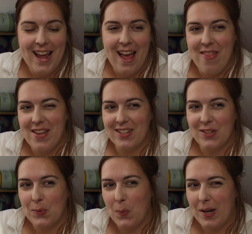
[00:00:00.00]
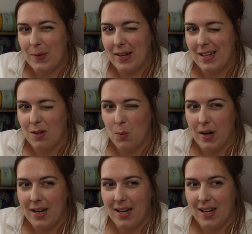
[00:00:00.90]
and they're not wearing it the
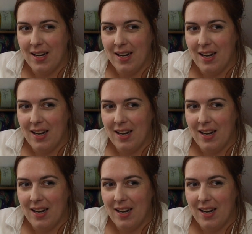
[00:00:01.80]
way